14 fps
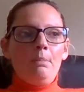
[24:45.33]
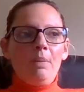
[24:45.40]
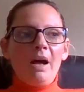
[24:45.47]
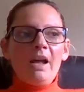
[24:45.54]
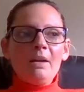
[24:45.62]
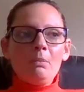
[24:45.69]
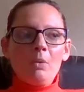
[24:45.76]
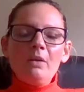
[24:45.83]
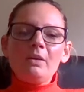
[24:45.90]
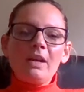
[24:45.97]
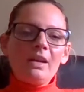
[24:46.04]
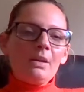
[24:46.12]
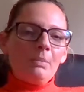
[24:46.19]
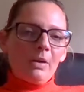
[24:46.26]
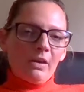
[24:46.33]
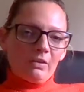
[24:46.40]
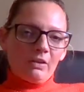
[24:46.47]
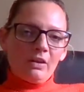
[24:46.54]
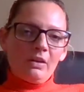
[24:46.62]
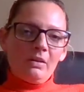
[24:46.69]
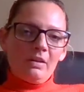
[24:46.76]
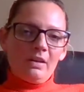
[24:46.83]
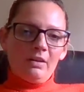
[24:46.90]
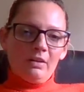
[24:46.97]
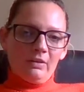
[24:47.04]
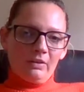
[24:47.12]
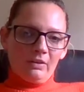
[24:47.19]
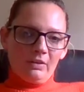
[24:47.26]
But it won't get you persecuted in
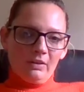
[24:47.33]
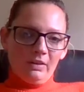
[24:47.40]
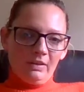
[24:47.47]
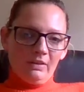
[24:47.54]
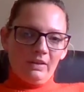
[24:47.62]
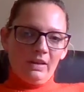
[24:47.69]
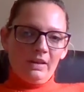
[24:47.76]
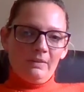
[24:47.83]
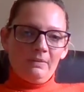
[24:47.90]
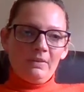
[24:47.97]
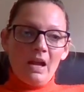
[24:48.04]
our society.